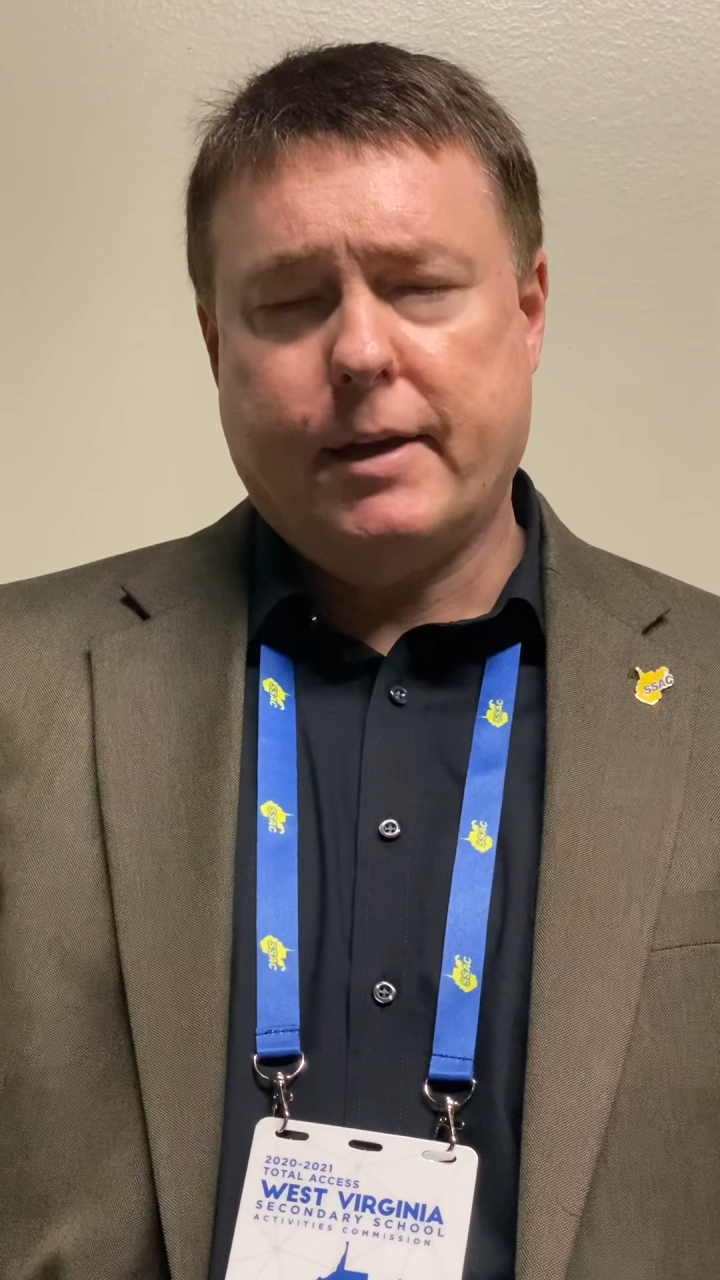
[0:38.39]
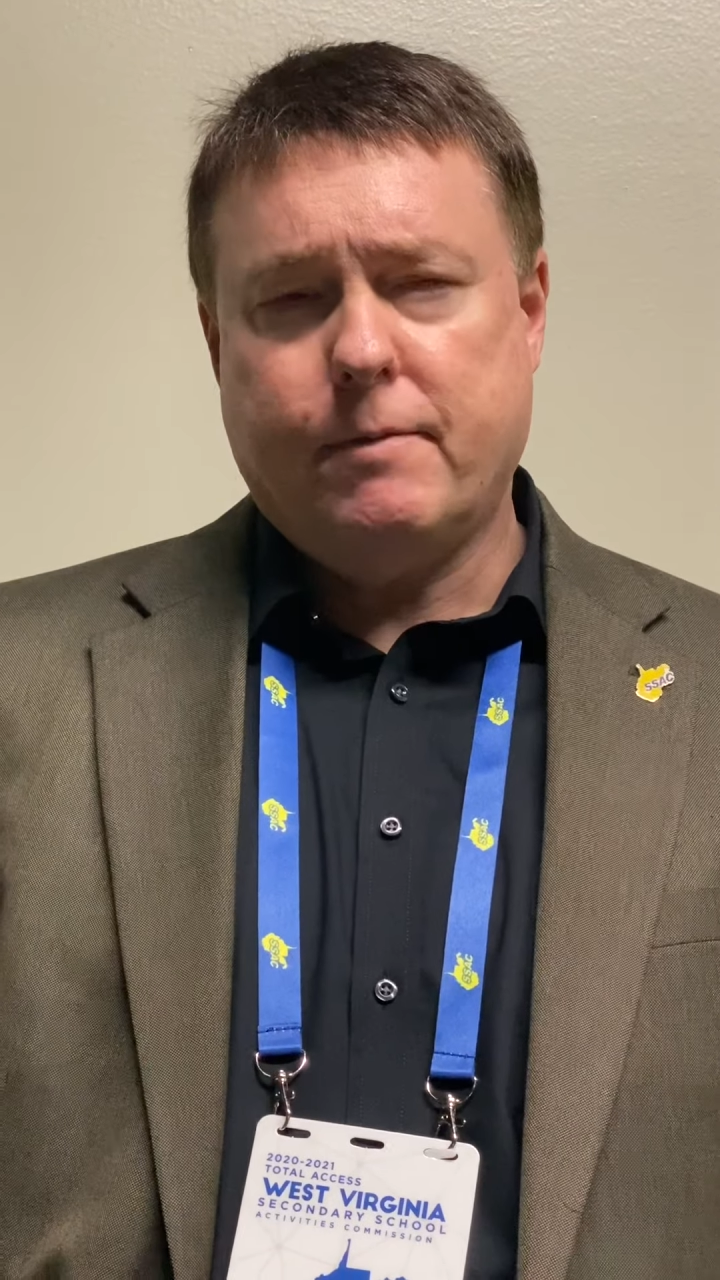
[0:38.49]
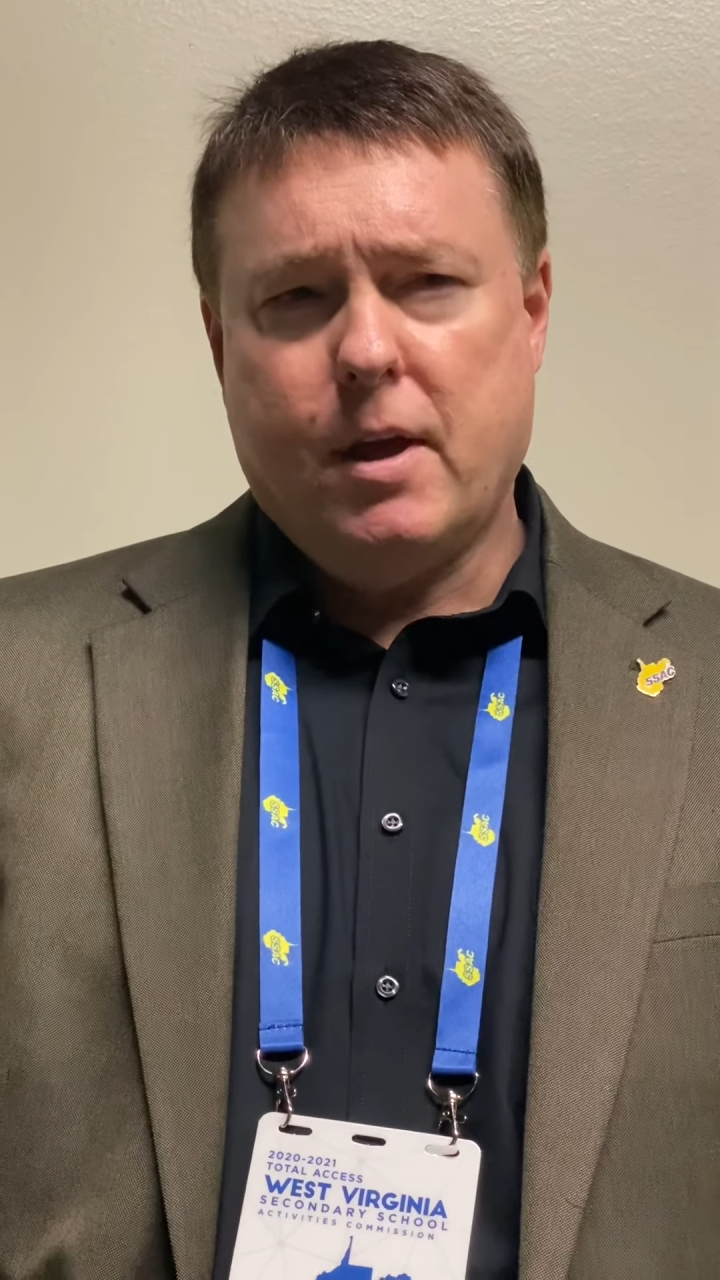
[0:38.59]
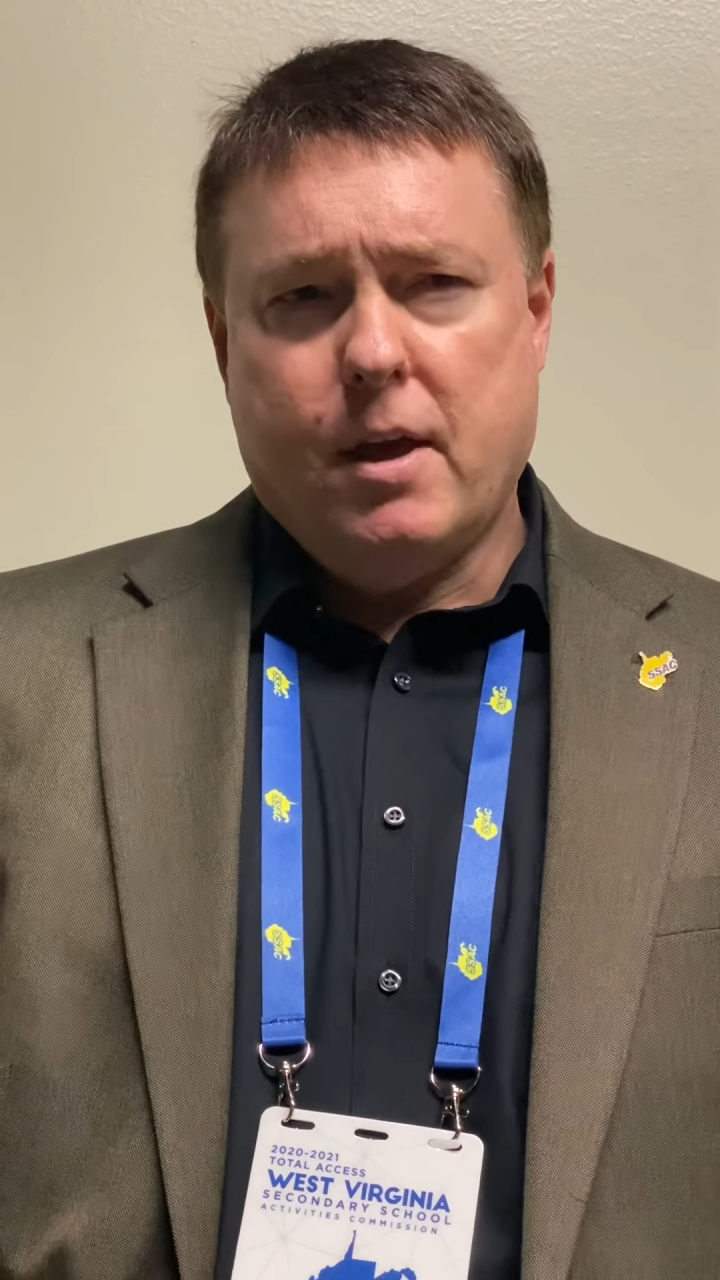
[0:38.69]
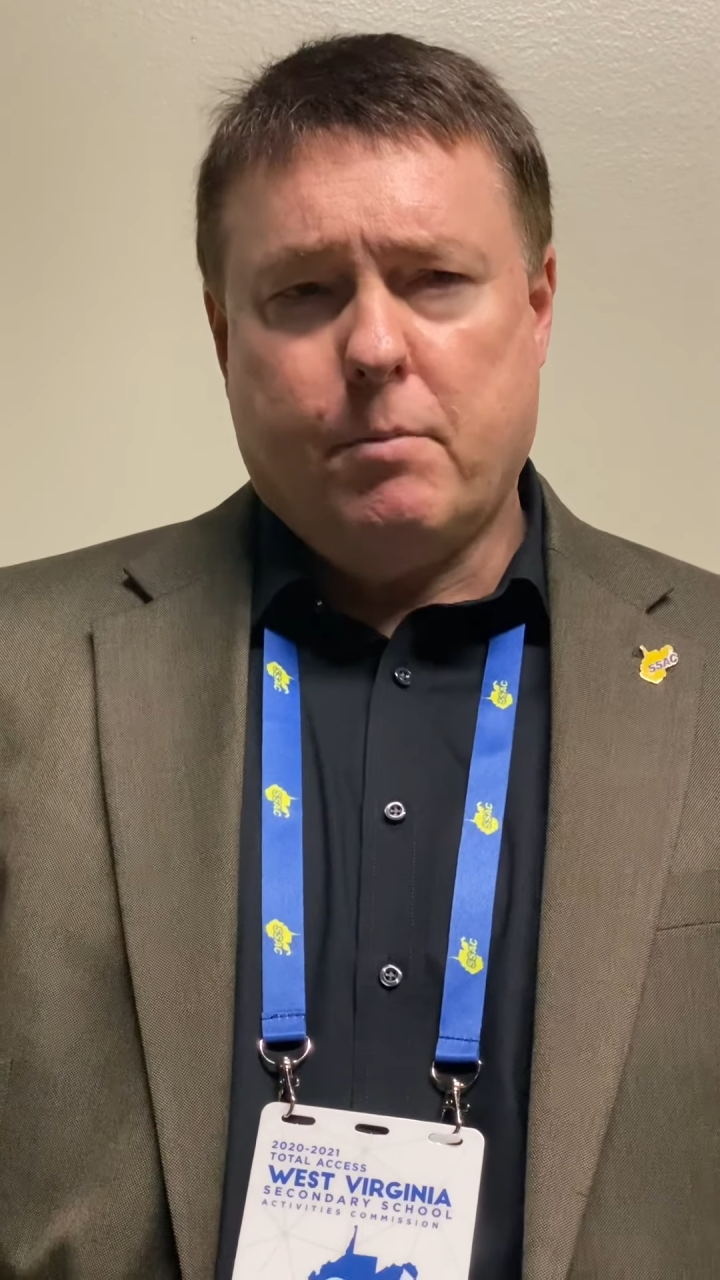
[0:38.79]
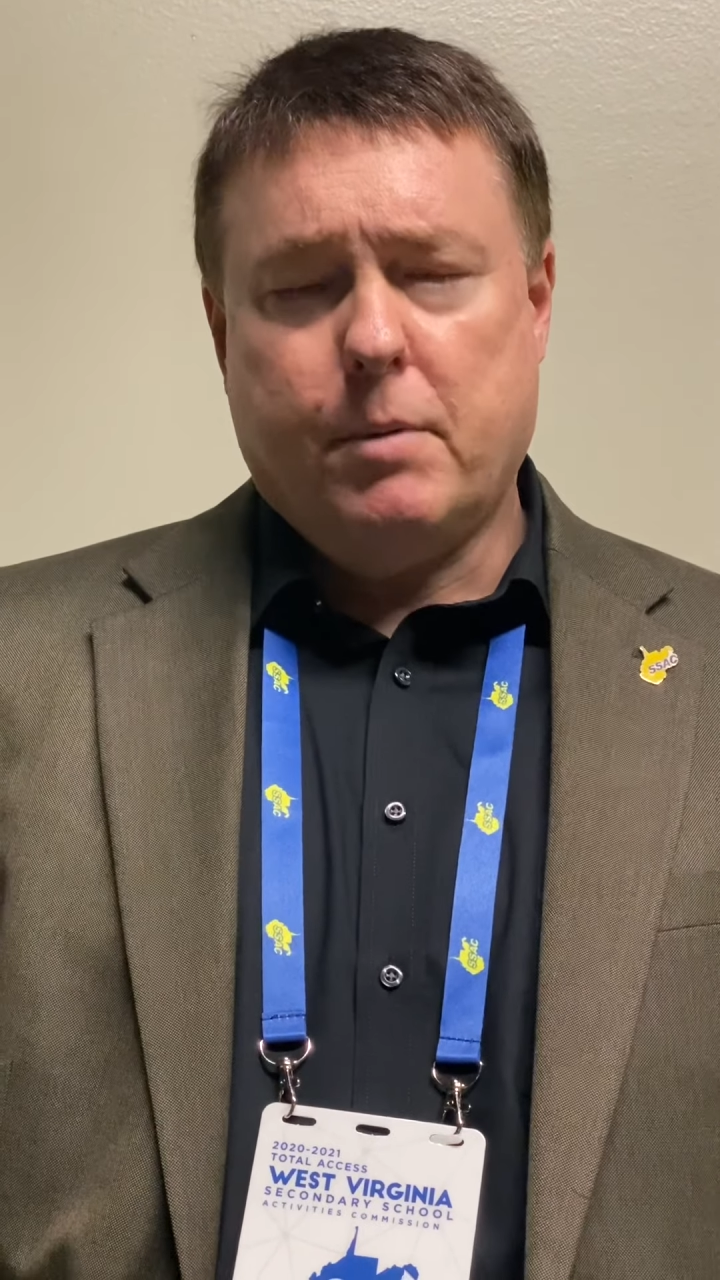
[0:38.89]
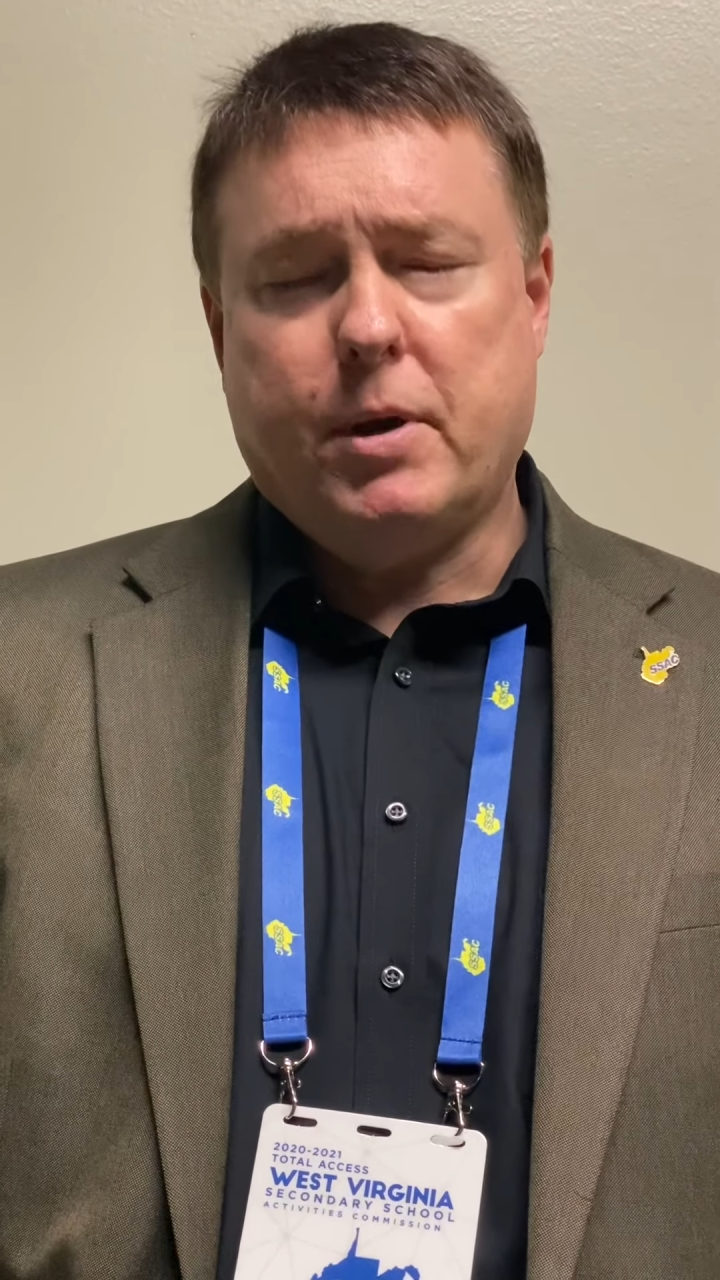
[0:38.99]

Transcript: And But,